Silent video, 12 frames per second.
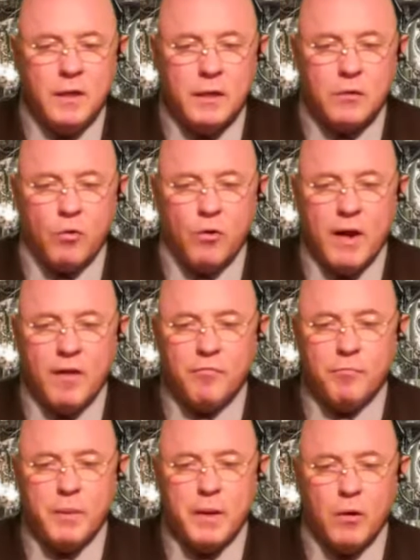and
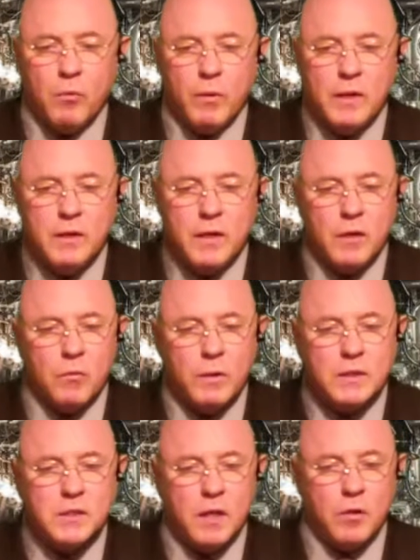craft beer retail
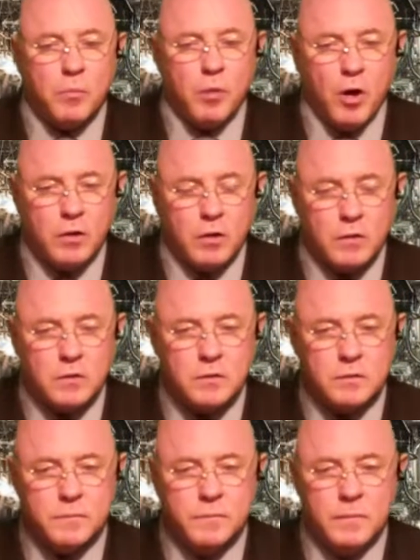reseller partners.